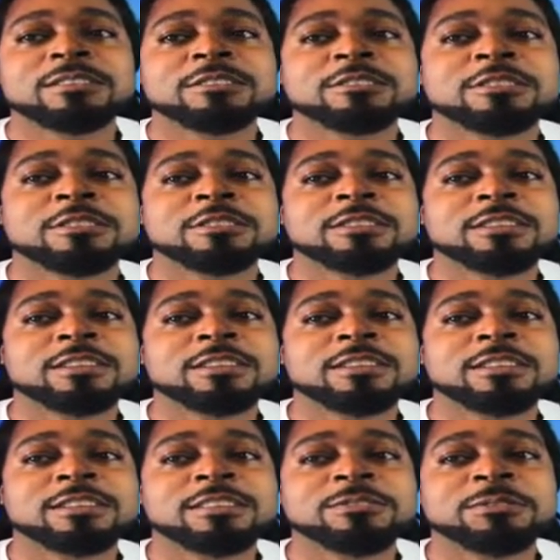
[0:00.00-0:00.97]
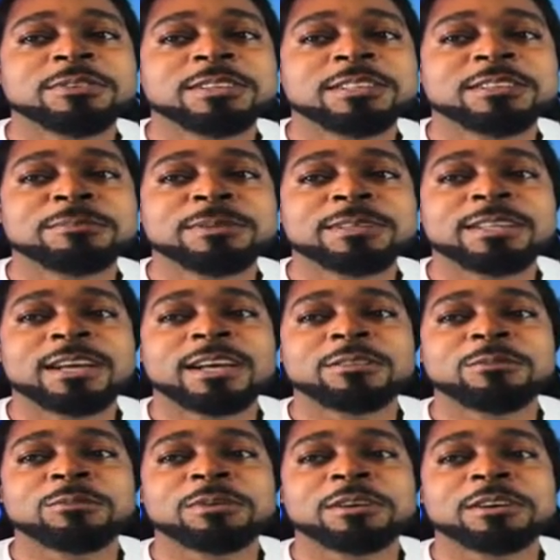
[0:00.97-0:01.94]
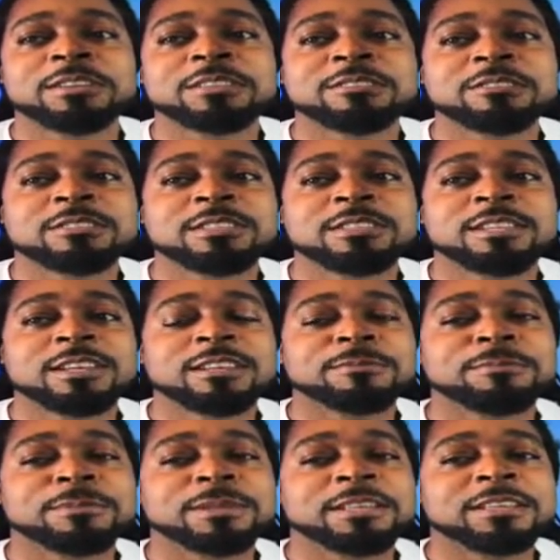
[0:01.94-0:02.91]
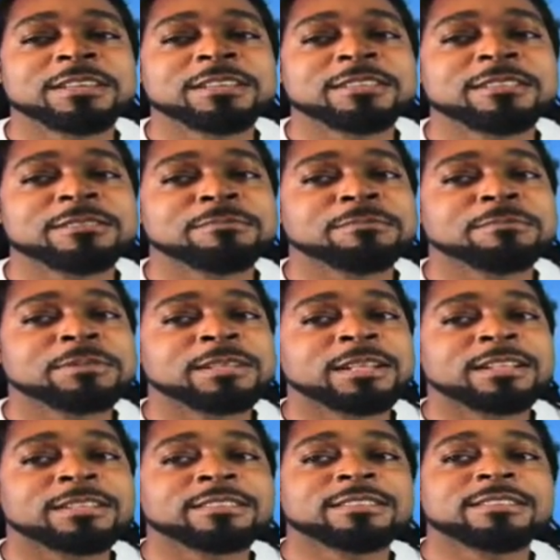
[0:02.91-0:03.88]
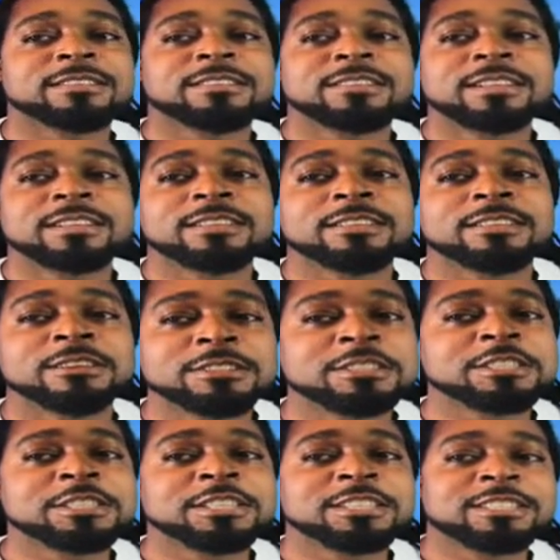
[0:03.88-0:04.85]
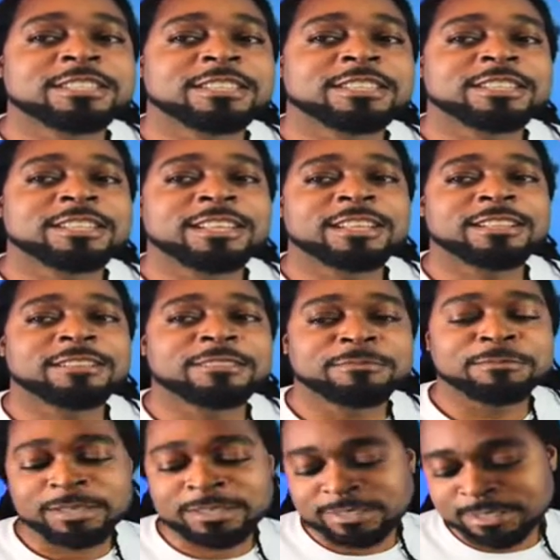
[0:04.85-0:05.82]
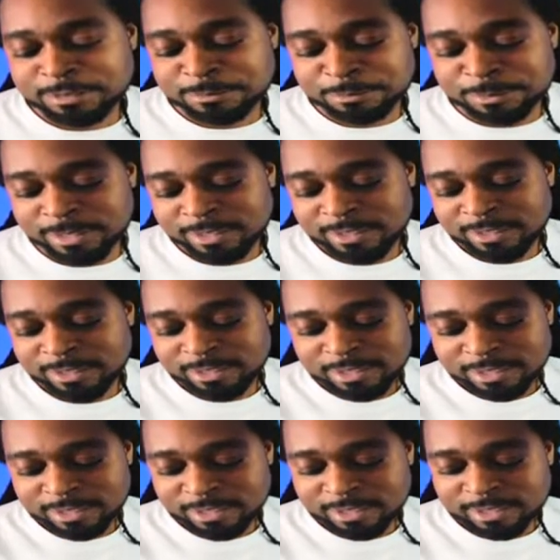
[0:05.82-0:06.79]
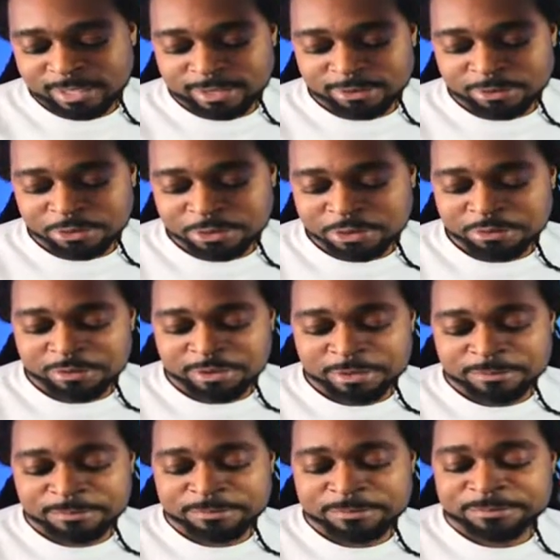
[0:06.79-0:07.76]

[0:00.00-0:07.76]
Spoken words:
Janine will be at work, so she can't make it. But I'll tell you, Janine, message me, and I'll hook you up.